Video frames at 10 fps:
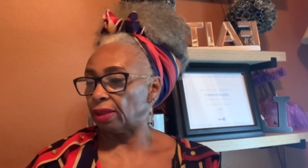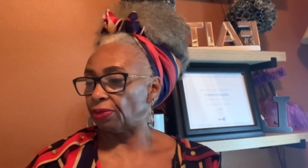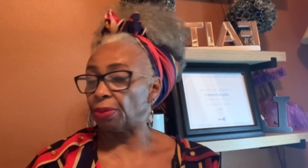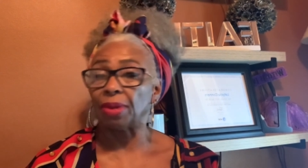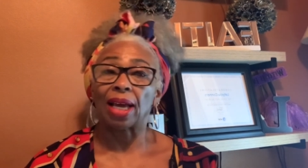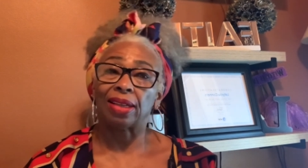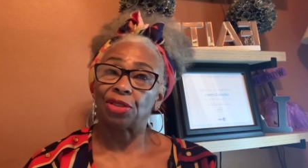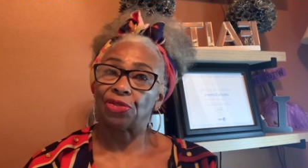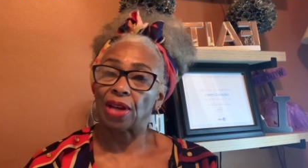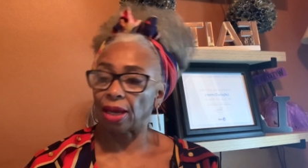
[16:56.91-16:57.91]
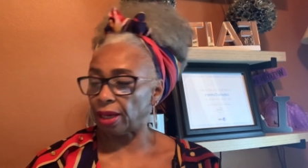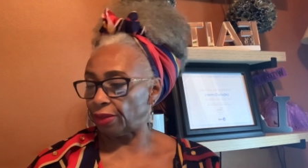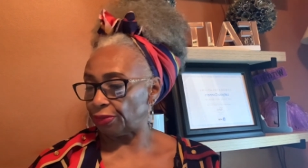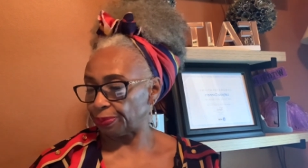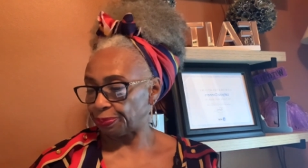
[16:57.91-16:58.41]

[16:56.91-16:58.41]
from 9 to 5.